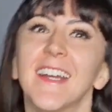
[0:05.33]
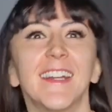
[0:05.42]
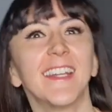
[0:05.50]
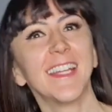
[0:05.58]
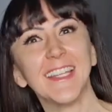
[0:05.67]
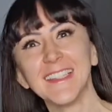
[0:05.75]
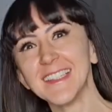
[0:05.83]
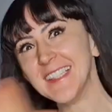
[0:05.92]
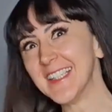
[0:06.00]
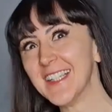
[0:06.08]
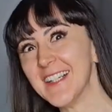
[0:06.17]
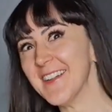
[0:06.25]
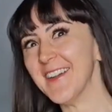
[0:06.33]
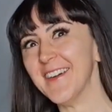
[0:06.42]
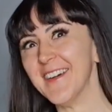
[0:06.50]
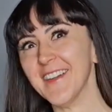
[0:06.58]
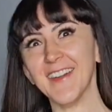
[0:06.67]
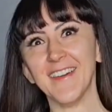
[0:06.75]
Caitlin here. Hello,
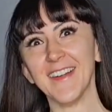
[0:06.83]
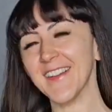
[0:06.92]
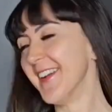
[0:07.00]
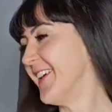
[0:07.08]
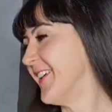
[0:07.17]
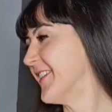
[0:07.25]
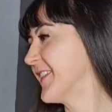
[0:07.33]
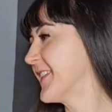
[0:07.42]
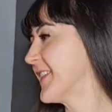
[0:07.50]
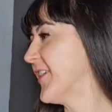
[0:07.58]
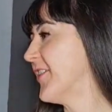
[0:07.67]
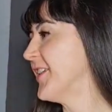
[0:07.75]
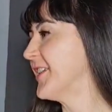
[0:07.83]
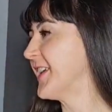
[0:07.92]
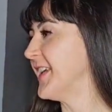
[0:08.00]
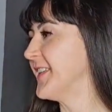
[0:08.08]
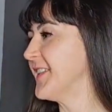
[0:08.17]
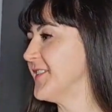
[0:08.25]
hello, hello. So, in
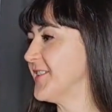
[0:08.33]
case you